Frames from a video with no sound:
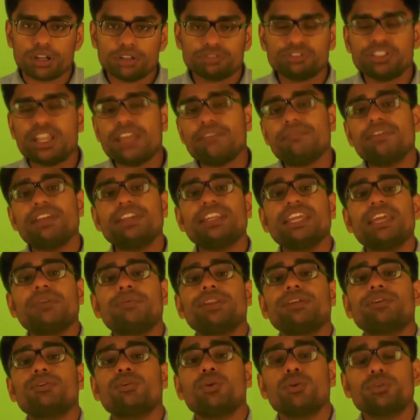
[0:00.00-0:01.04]
So every day
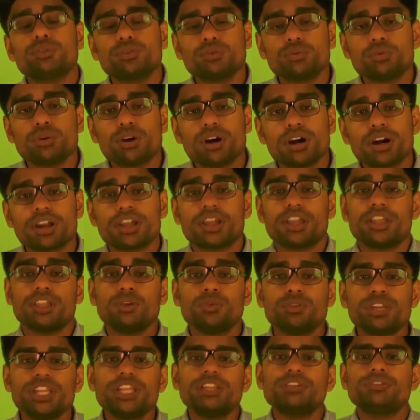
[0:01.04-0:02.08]
when you go to work,
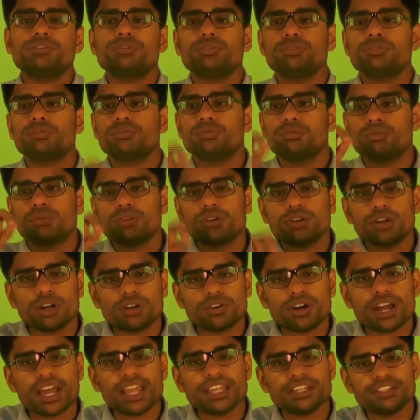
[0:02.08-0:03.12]
you need to
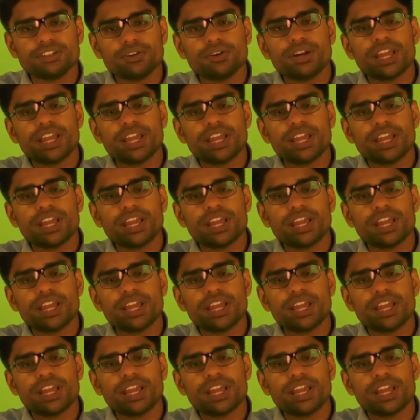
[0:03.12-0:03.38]
write your